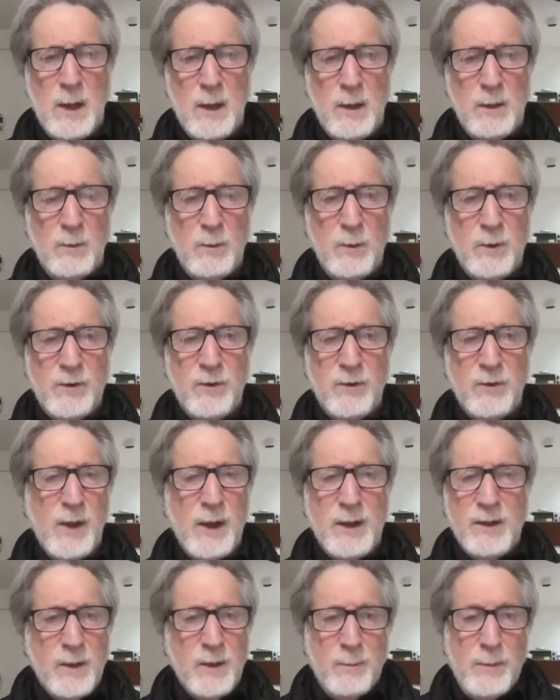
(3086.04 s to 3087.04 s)
which is
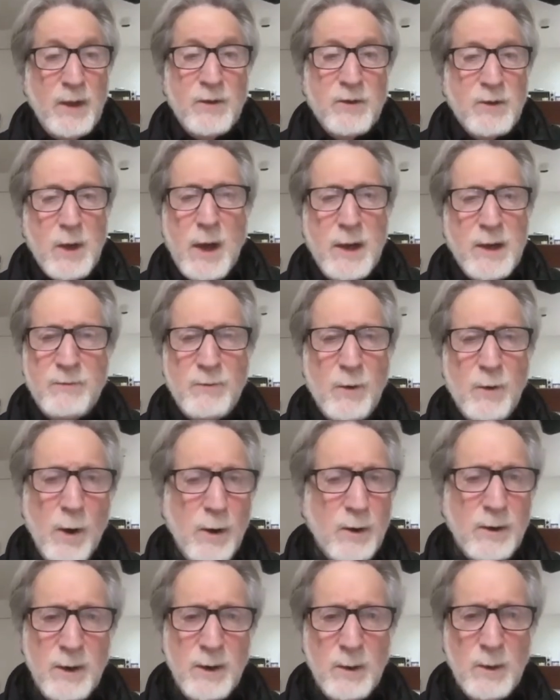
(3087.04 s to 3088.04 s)
like the best kind of
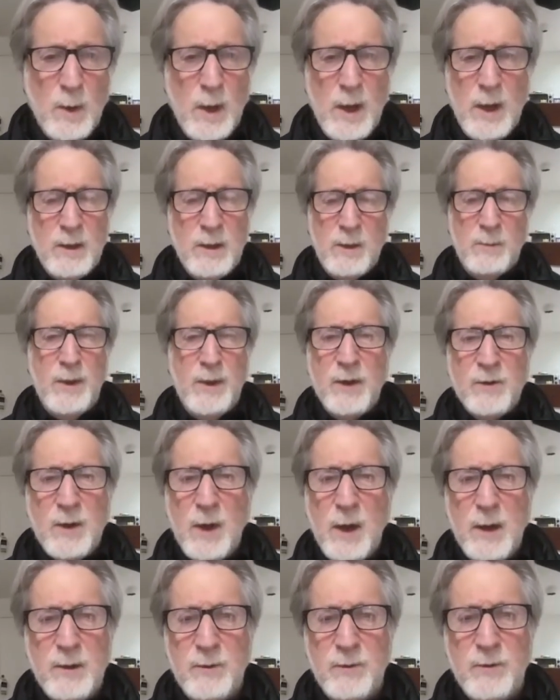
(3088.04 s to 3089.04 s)
art in a way, the best
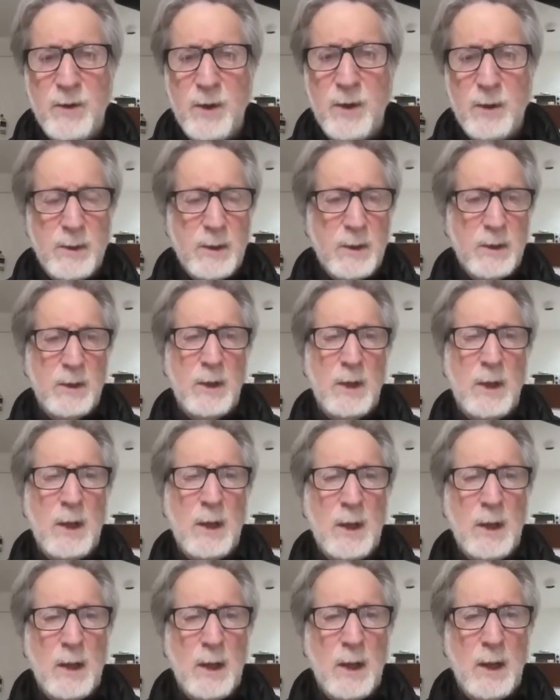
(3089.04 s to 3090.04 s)
kind of cinema.
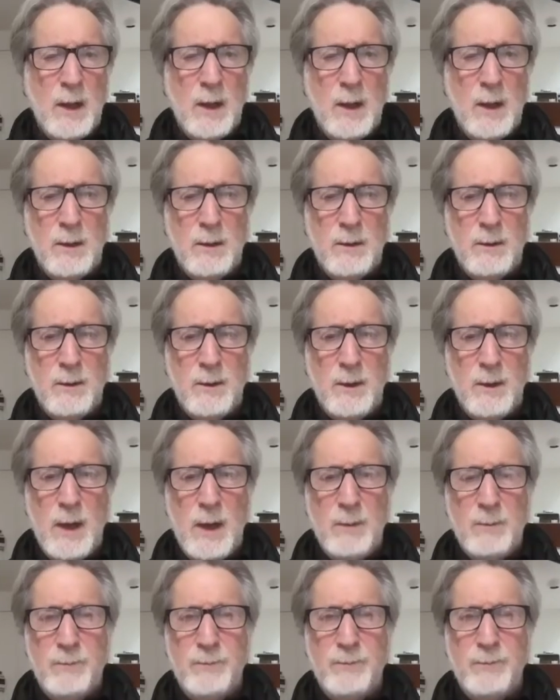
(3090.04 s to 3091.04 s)

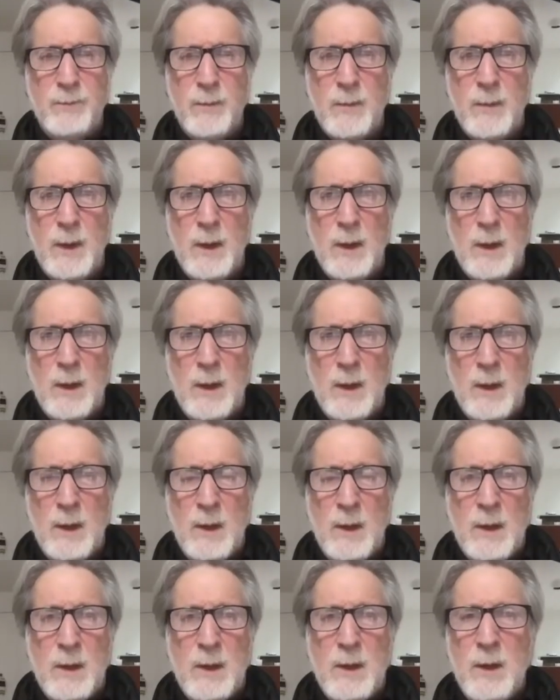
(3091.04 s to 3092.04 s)

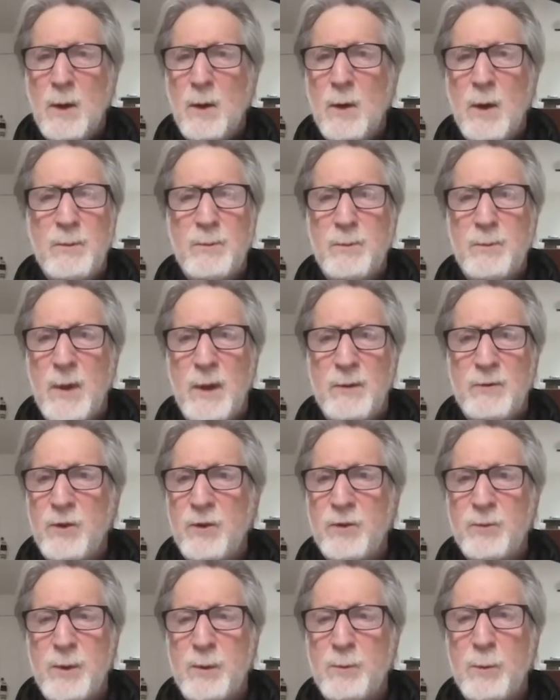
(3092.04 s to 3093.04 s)
I've
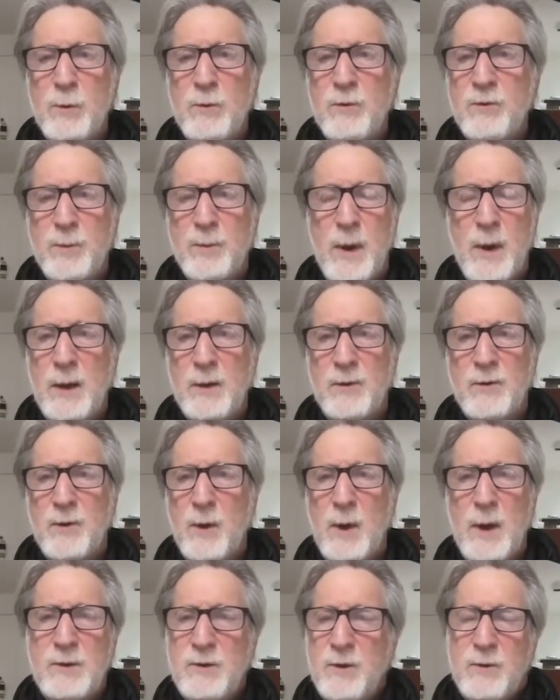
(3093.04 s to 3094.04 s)
just been moved by it. So
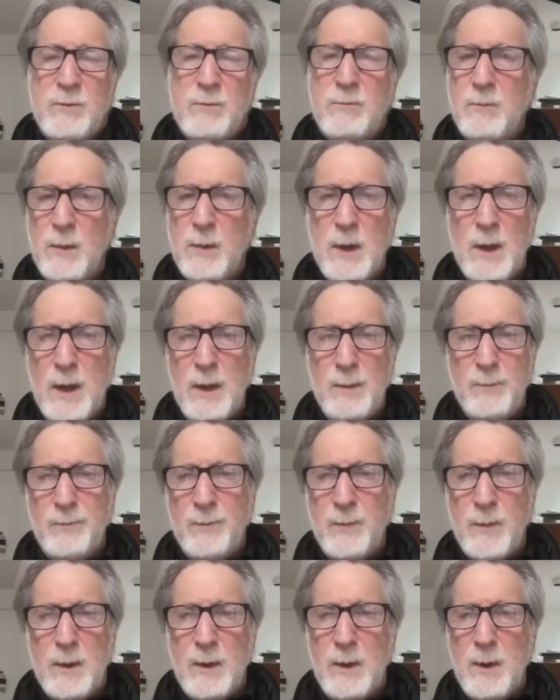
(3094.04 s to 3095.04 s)

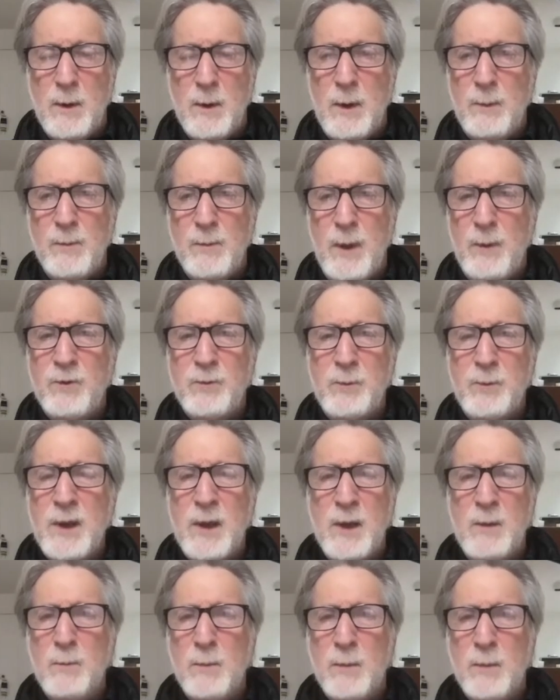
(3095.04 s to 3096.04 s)
I'm
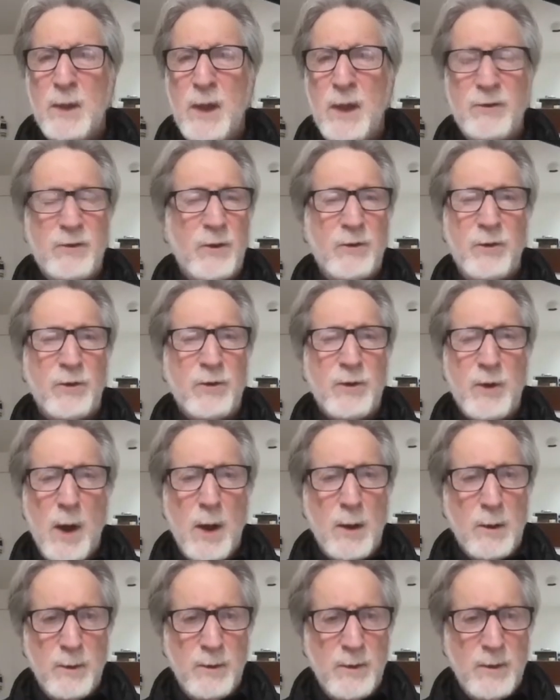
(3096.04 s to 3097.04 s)
speaking less as a
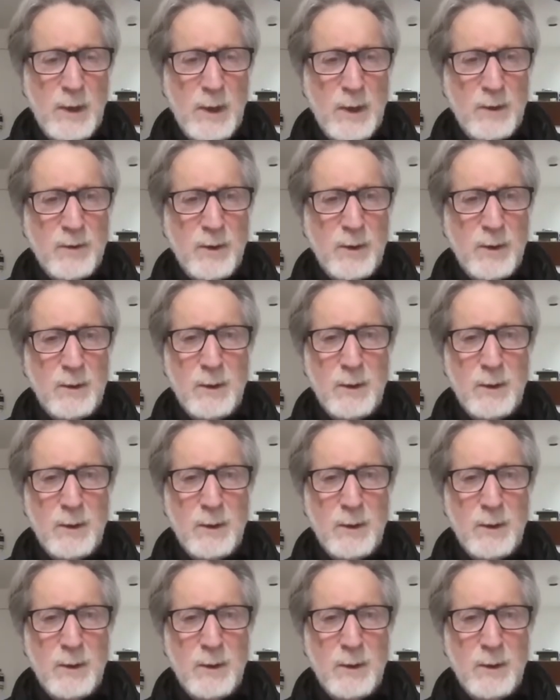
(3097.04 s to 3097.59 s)
scholar than as a